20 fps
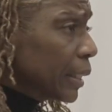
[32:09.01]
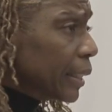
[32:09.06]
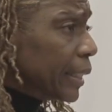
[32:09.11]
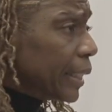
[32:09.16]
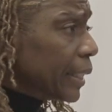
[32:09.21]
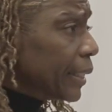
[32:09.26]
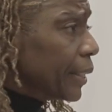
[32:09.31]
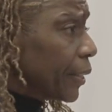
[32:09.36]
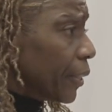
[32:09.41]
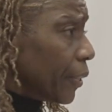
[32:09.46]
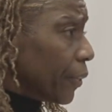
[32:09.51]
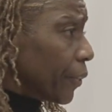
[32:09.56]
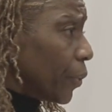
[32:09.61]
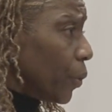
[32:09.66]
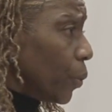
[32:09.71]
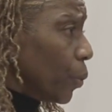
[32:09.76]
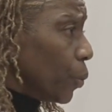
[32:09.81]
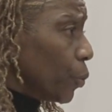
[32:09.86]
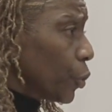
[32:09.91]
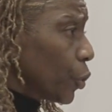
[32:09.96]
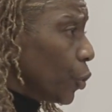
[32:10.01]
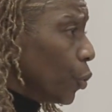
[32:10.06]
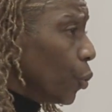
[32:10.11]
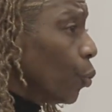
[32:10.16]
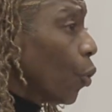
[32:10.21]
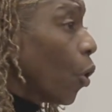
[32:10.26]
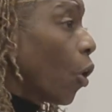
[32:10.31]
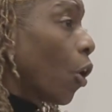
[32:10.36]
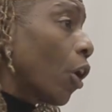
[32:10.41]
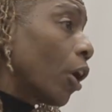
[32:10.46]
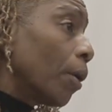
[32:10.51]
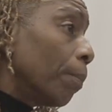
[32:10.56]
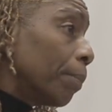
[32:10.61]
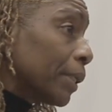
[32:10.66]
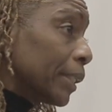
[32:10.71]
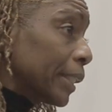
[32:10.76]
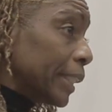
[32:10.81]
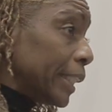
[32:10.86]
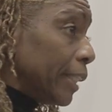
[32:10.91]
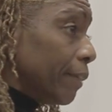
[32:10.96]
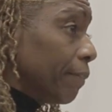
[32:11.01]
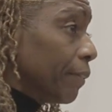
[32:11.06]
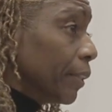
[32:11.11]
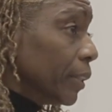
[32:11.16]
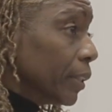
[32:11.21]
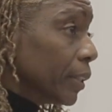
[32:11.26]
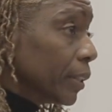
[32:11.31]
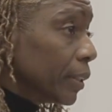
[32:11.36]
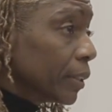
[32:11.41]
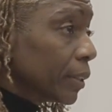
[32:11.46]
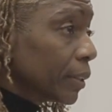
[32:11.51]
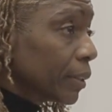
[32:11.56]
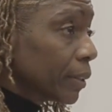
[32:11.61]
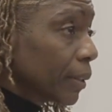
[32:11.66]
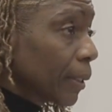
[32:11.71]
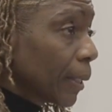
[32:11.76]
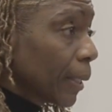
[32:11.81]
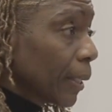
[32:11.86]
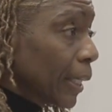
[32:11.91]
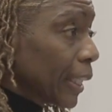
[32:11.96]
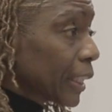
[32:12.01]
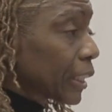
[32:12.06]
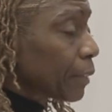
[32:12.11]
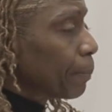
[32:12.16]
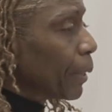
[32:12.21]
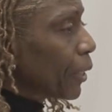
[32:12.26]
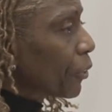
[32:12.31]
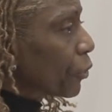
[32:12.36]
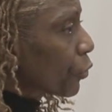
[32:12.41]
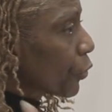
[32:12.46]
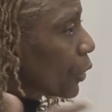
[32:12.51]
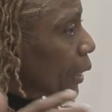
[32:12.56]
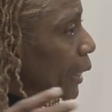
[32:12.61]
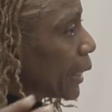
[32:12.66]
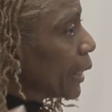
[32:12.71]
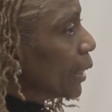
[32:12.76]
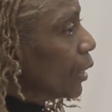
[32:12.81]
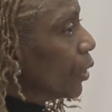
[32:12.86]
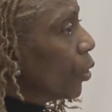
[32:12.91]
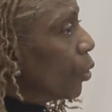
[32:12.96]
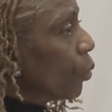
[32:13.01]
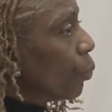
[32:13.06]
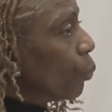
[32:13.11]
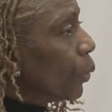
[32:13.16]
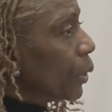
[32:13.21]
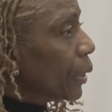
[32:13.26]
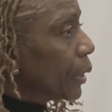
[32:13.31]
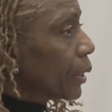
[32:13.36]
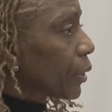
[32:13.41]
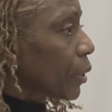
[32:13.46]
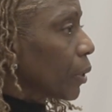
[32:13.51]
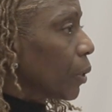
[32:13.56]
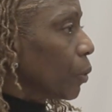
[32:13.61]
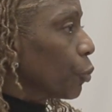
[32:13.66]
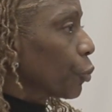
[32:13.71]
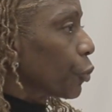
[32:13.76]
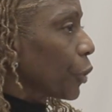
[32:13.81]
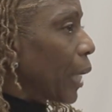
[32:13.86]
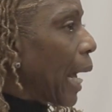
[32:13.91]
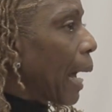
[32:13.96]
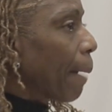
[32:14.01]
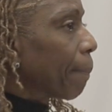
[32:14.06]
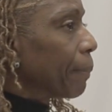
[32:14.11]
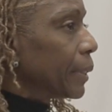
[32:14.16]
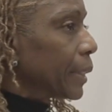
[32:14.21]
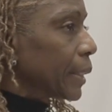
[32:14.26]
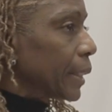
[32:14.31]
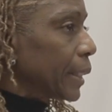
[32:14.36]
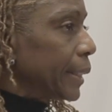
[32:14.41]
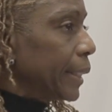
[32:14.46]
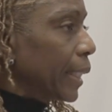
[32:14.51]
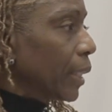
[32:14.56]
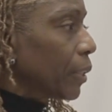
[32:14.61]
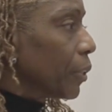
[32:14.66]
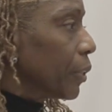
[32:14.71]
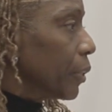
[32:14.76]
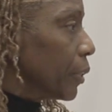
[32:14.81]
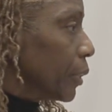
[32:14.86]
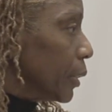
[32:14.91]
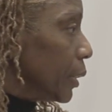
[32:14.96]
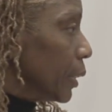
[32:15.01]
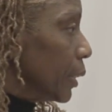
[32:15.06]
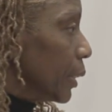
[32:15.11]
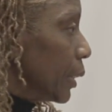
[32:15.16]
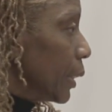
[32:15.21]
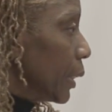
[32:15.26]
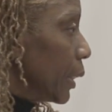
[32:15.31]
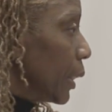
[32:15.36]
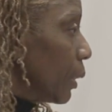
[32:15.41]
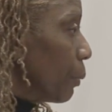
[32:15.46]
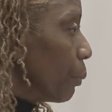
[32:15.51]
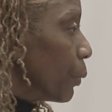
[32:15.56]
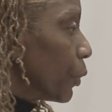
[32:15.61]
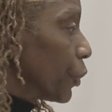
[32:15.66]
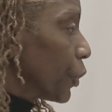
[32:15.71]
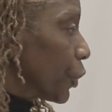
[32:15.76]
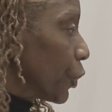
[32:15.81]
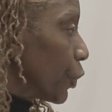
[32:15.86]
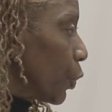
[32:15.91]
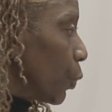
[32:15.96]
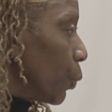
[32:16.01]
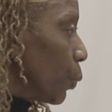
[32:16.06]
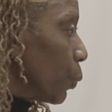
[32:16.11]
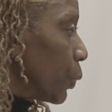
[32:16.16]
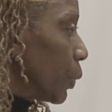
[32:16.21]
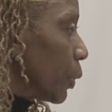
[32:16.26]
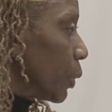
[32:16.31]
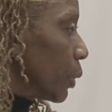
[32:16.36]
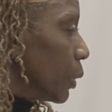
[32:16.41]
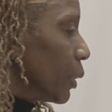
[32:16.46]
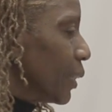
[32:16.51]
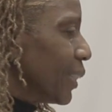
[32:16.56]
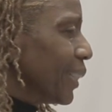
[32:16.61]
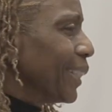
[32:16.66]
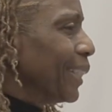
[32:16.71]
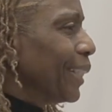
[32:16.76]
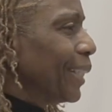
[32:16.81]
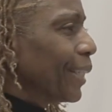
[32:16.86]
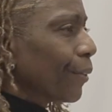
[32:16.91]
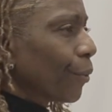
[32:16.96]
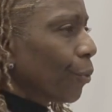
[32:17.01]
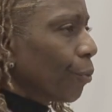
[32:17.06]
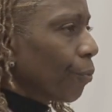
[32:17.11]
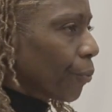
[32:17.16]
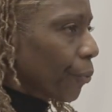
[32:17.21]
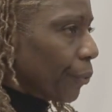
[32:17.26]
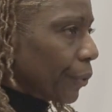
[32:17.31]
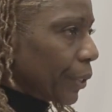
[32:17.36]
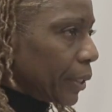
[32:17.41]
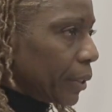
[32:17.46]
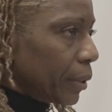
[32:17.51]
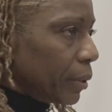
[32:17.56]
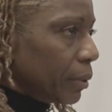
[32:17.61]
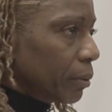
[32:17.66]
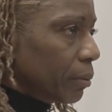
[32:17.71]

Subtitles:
Then there are those who are believed, especially when disclosure happens in adulthood, and we're just told to get over it.